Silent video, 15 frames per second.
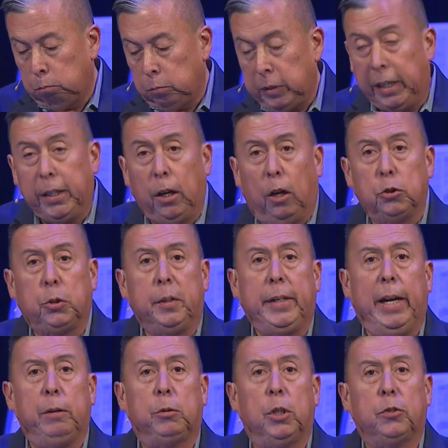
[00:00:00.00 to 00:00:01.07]
And it also
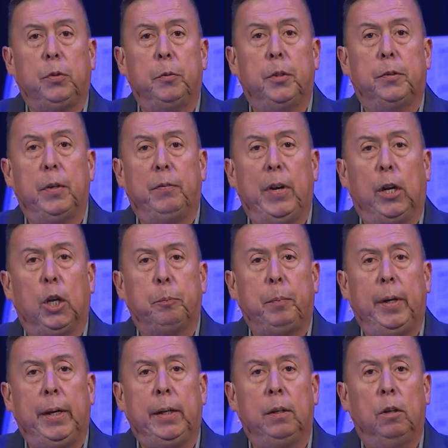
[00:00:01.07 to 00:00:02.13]
keeps us from
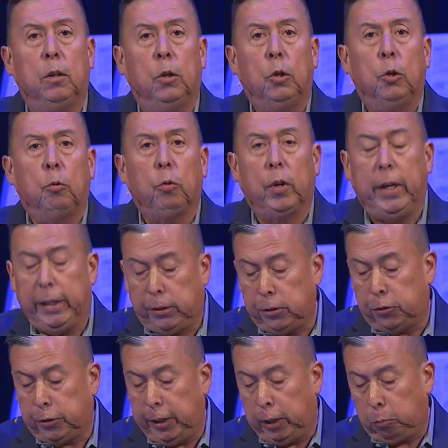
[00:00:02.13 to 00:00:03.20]
developing
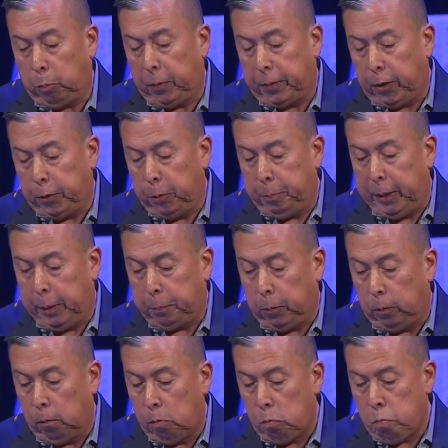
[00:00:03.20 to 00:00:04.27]
relationships with other
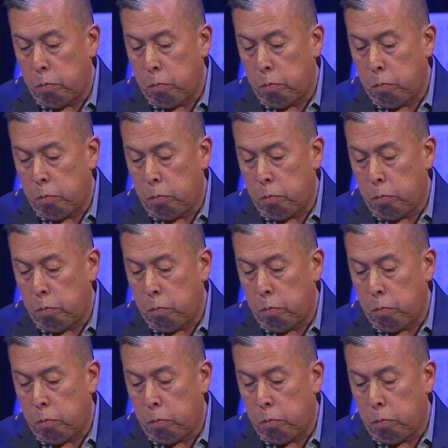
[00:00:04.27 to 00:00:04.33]
people.